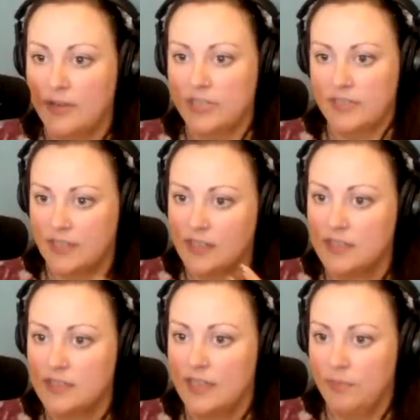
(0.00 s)
motion
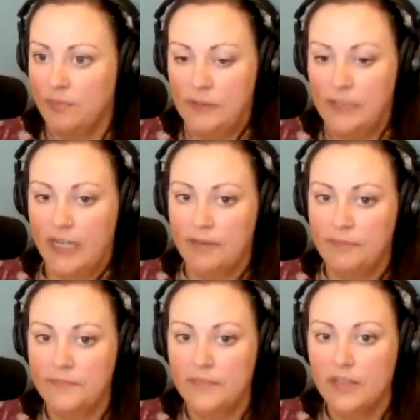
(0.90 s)
sickness like bubbling
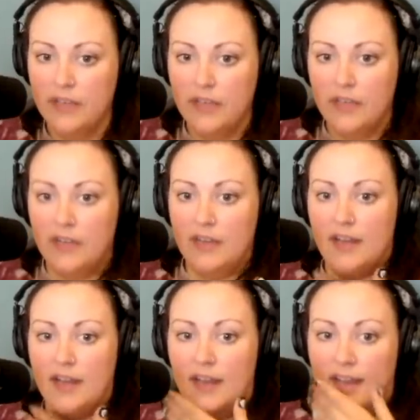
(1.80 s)
up.
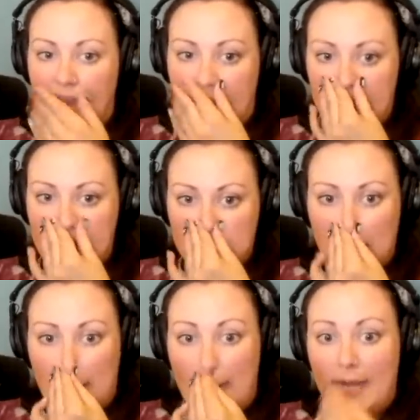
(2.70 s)
Yeah.
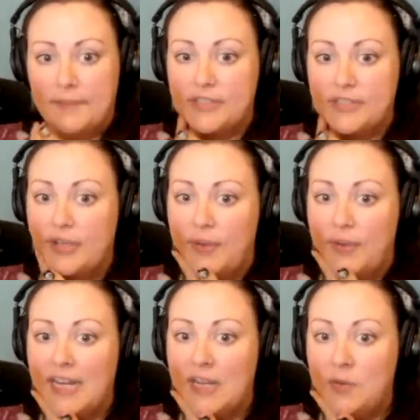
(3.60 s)
Um,
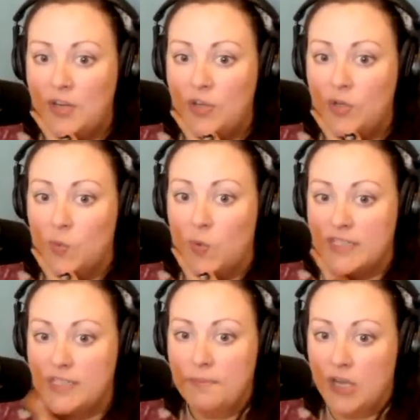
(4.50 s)
so anyone who
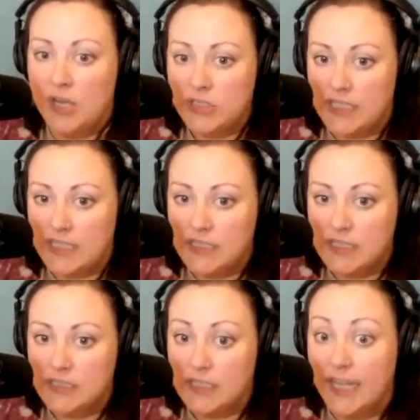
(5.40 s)
wasn't buckled
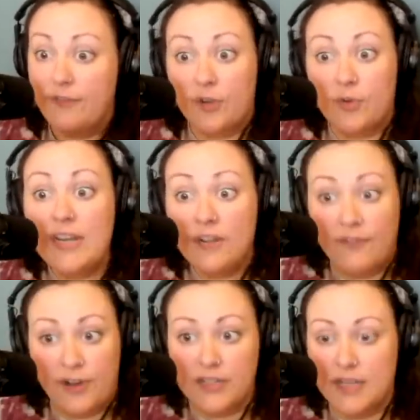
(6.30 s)
in, like Fariq,
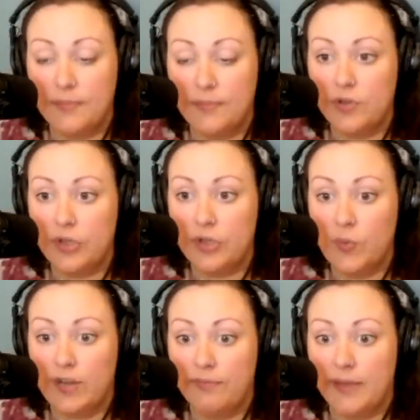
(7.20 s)
for example,
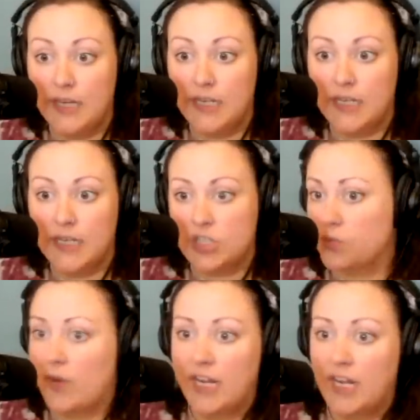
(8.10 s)
who would have been
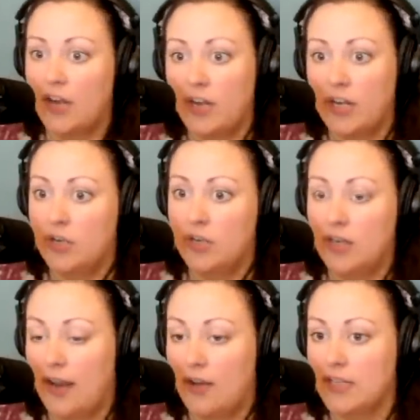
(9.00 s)
just running an
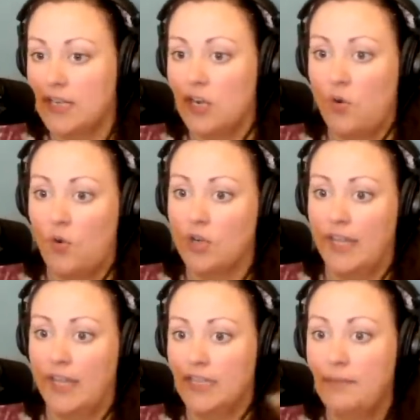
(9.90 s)
errand out there or
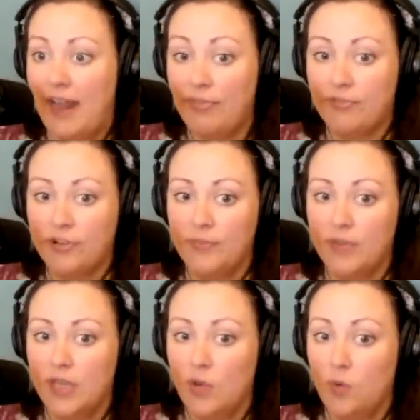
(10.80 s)
like in the
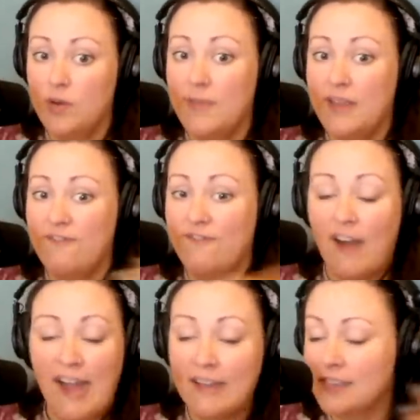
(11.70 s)
bathroom, would mm-hmm. be
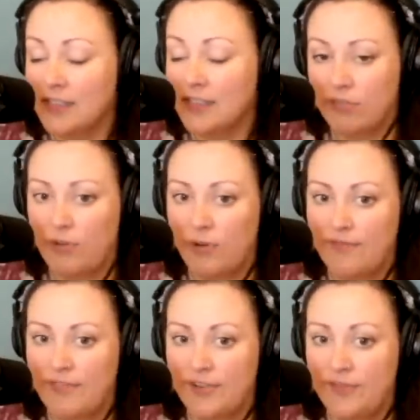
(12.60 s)
violently thrown
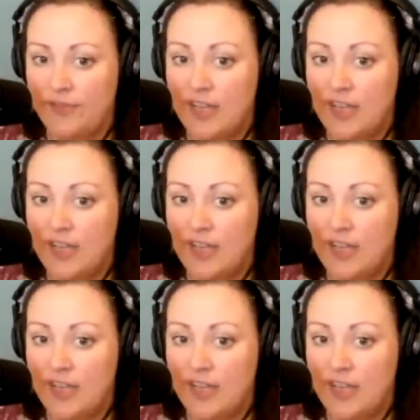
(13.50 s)
off their